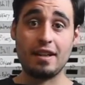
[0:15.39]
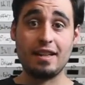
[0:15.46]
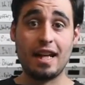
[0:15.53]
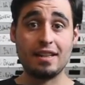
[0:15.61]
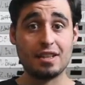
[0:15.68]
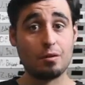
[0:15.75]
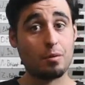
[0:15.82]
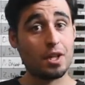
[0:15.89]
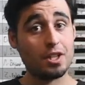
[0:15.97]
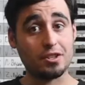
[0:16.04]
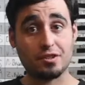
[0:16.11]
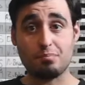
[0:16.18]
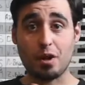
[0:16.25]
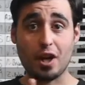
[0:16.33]
And that's how we're going to
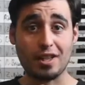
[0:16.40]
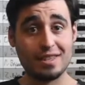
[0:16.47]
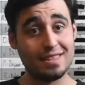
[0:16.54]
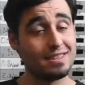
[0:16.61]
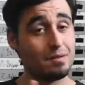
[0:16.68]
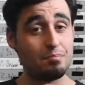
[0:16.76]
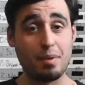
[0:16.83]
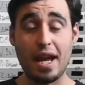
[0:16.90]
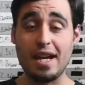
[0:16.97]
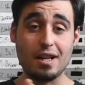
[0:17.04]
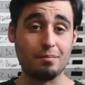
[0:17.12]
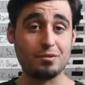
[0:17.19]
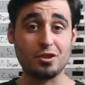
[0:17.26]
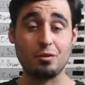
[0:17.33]
spark this
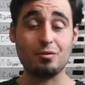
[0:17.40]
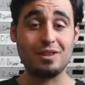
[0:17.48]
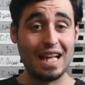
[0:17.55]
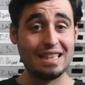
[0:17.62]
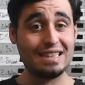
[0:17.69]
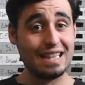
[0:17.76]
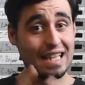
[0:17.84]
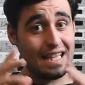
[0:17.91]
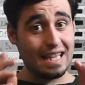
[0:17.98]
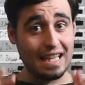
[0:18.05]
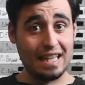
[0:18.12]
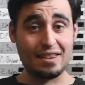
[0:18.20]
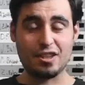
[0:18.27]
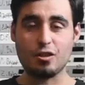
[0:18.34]
debate up. So let's
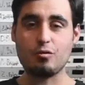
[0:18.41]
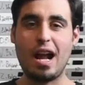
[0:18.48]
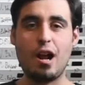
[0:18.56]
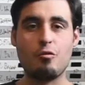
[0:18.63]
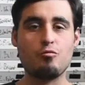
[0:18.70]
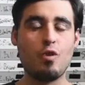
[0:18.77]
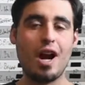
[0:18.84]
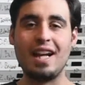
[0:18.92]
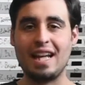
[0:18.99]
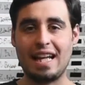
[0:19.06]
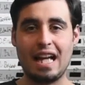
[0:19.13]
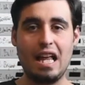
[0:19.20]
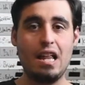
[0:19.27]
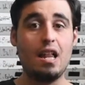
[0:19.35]
hit the ground running.